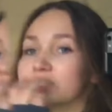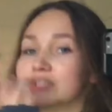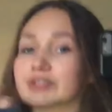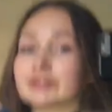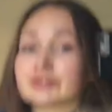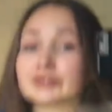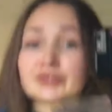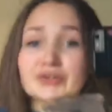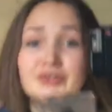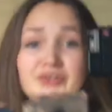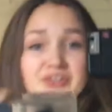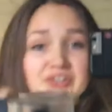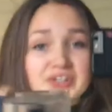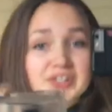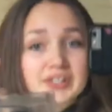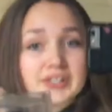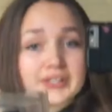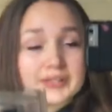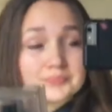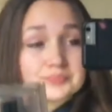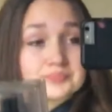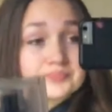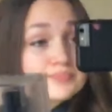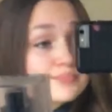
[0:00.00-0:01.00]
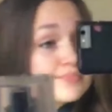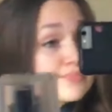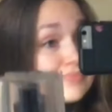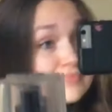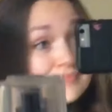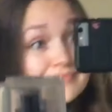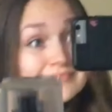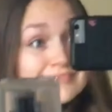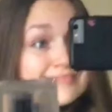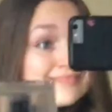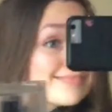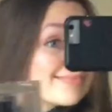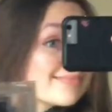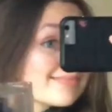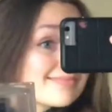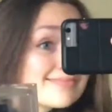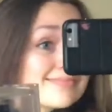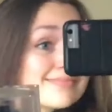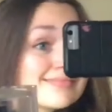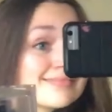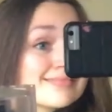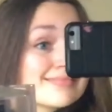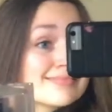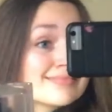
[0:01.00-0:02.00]
is already,
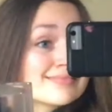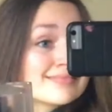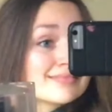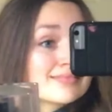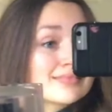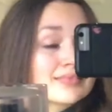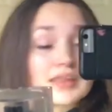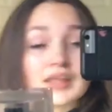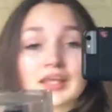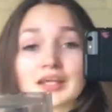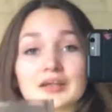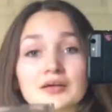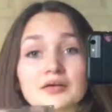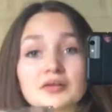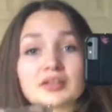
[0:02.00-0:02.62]
like